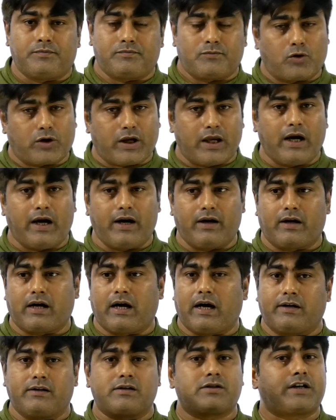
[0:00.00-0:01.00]
okay, and
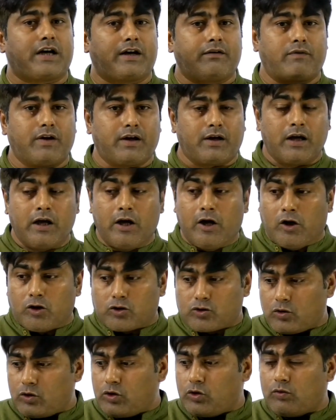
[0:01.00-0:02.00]
car is driving.
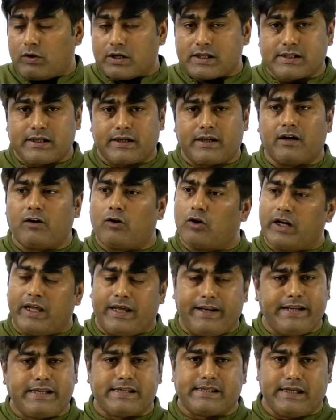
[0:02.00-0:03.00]
So you are sitting on
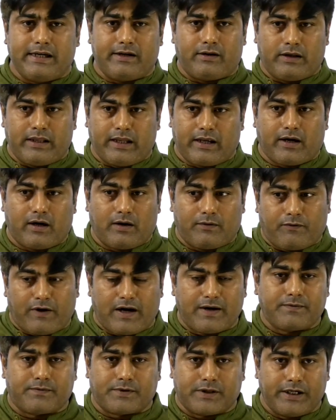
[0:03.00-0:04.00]
any seat, there are
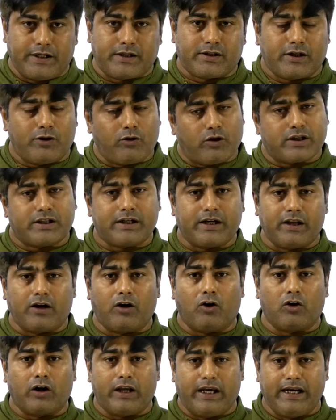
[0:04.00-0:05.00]
5 seats, you are sitting
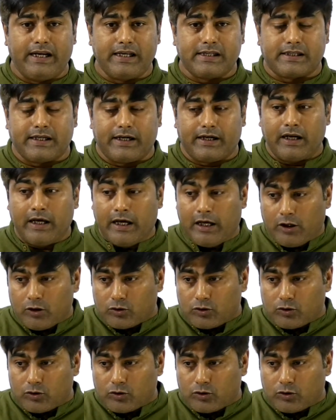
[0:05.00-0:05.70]
on any seat.